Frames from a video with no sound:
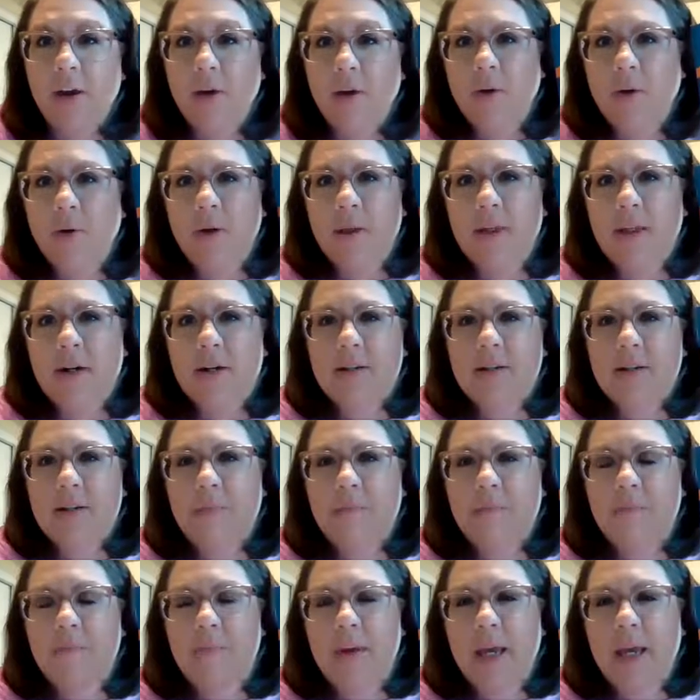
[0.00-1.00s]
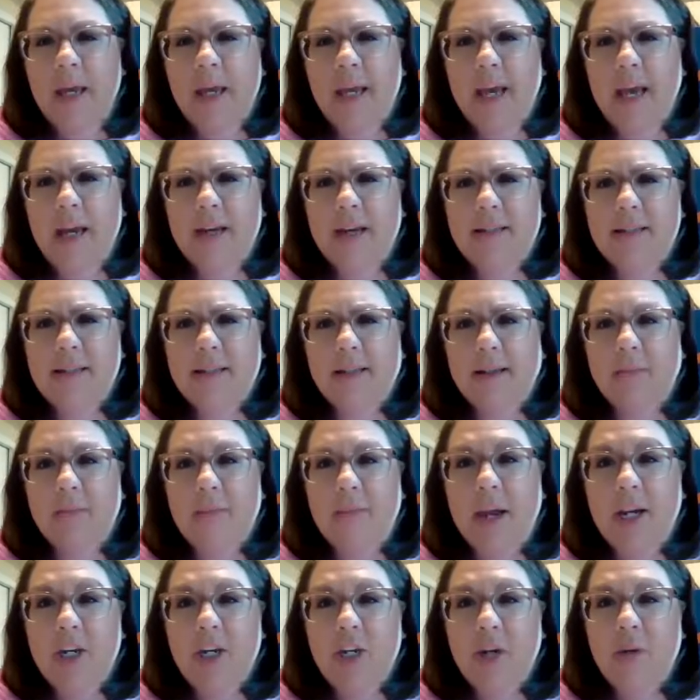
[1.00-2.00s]
Oh, and there's a big
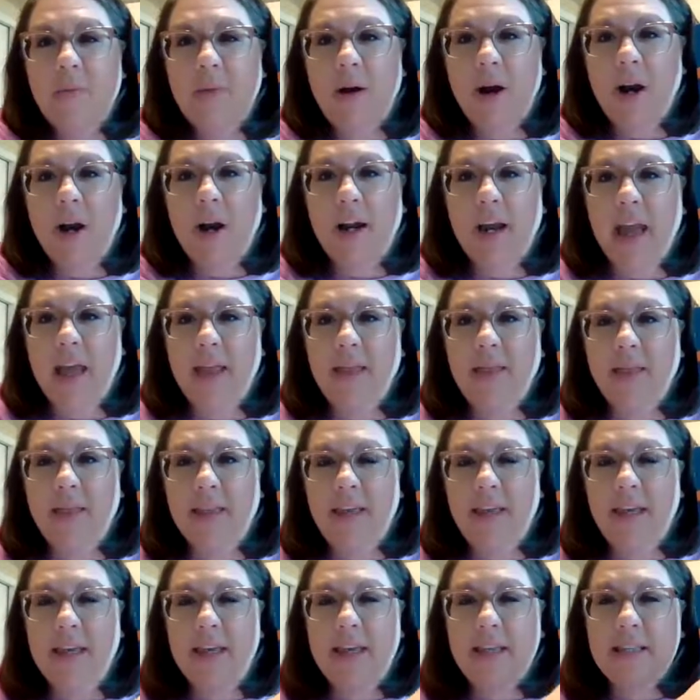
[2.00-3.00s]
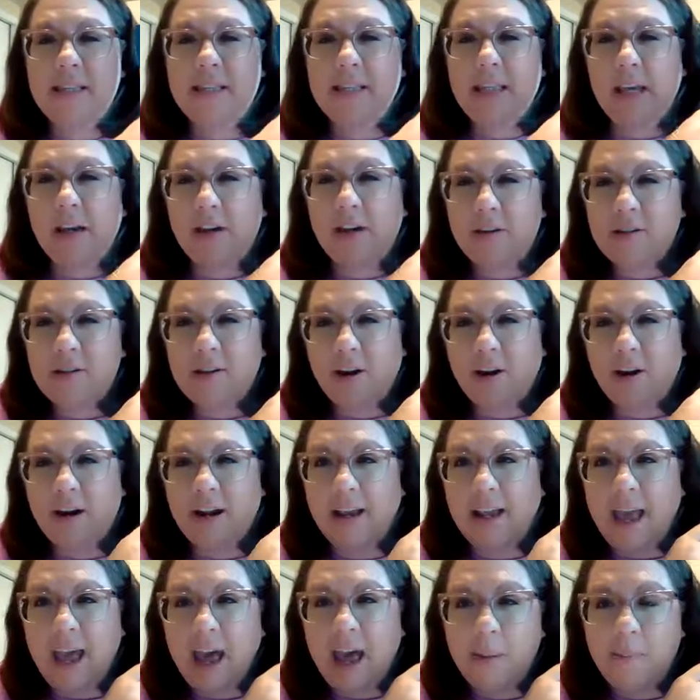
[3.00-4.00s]
exclamation mark, and these letters are in
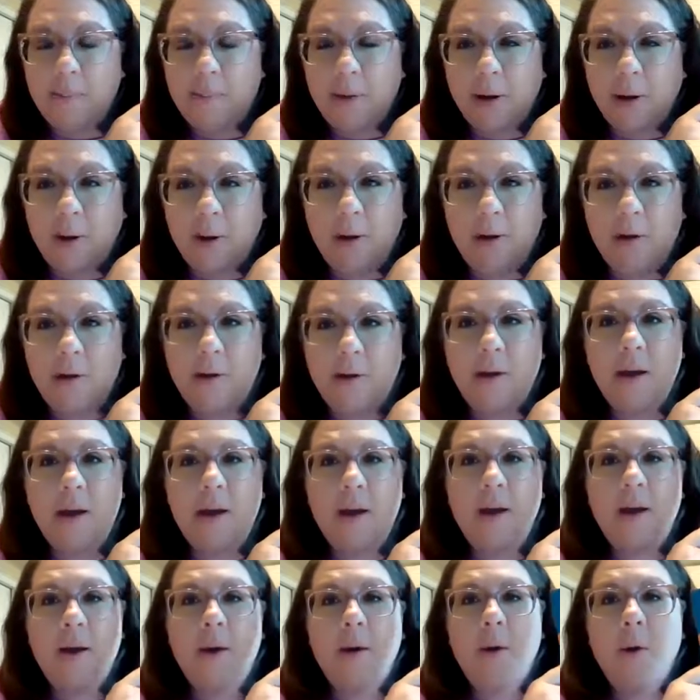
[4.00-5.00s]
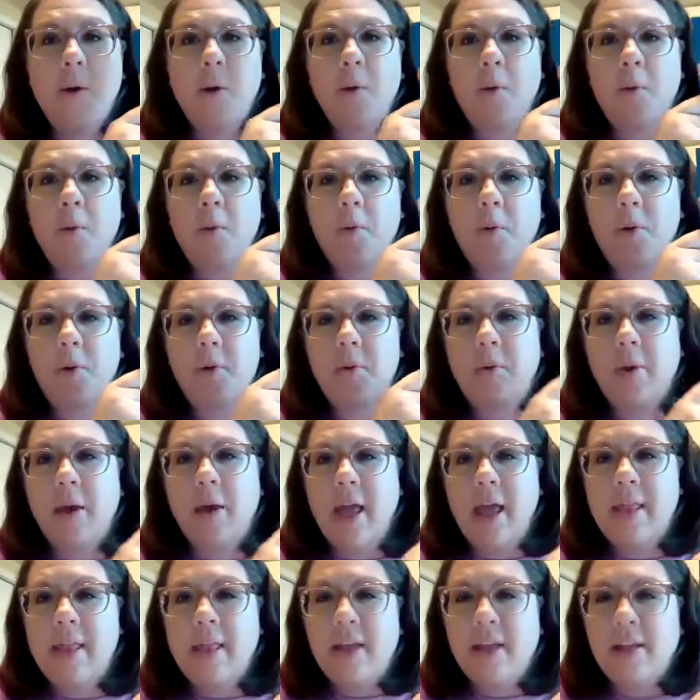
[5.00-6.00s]
capital. Woo,
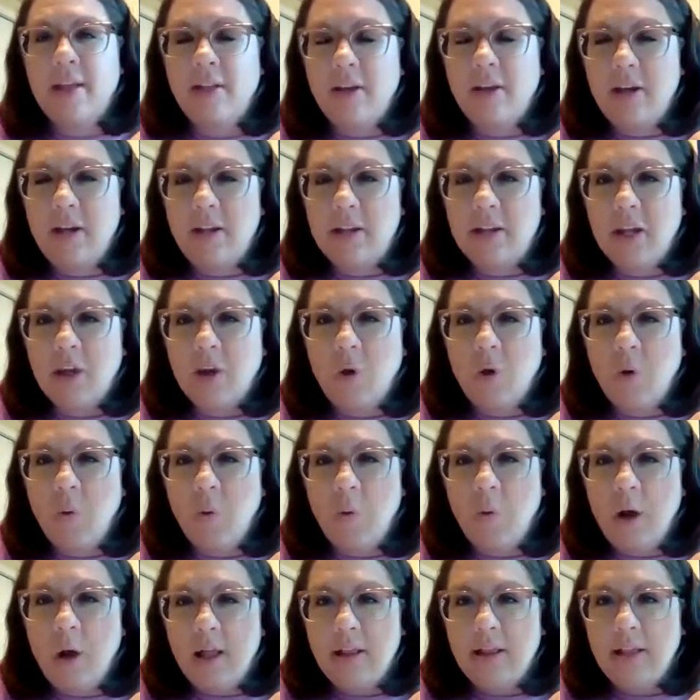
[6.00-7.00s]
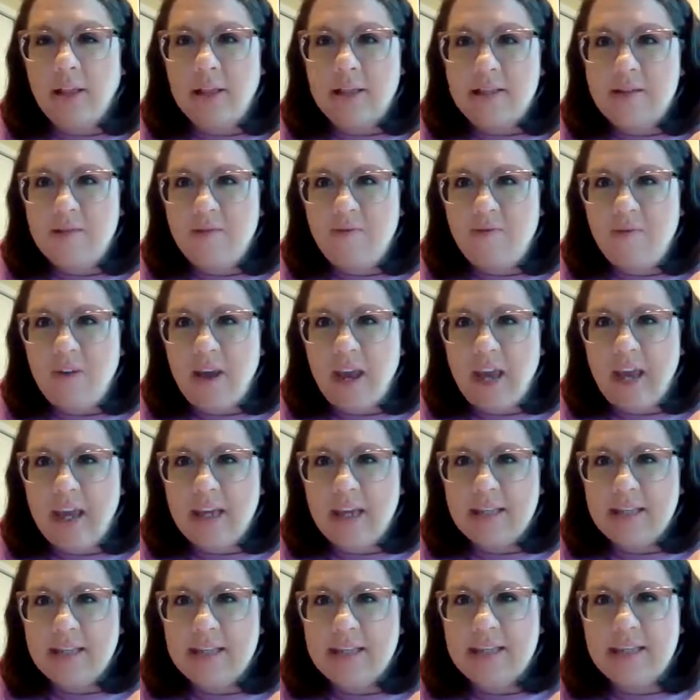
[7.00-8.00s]
and then look at the koala's
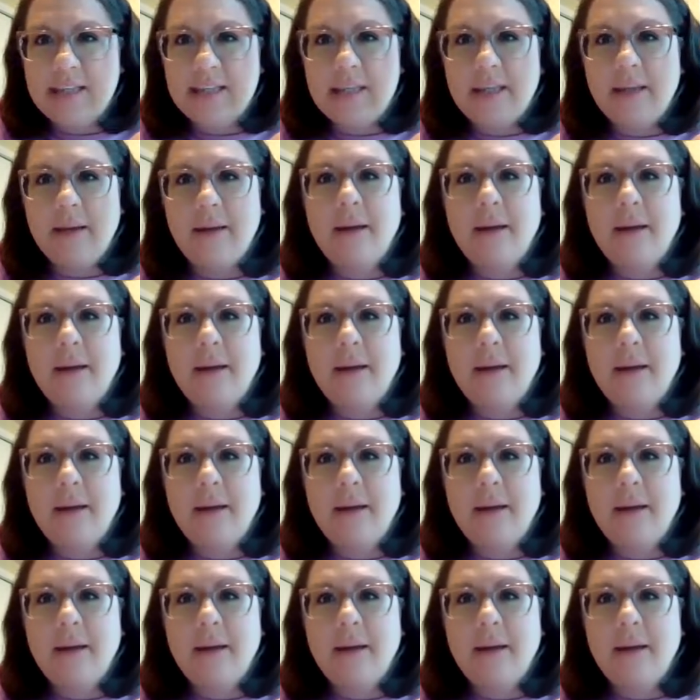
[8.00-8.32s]
face.